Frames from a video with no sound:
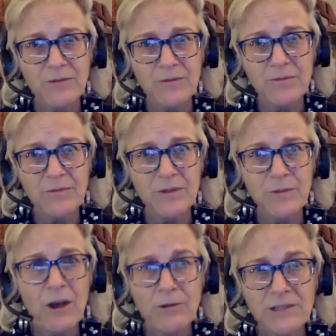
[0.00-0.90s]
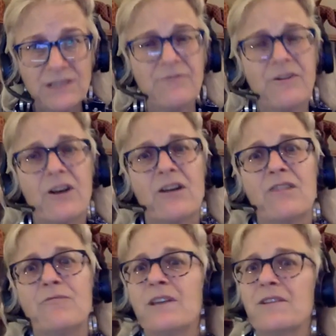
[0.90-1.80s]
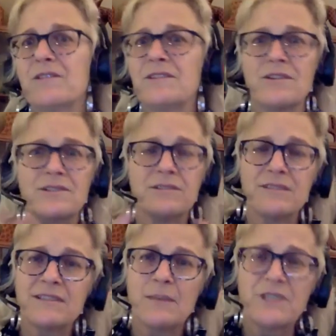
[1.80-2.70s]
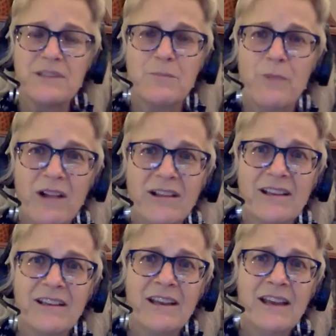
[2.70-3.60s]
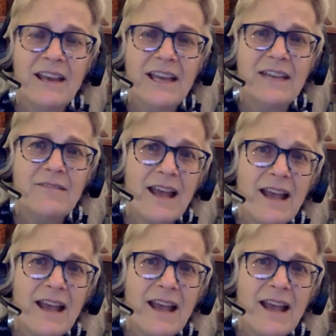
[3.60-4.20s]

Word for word: their ponies involved because it's all somewhat symbolic it has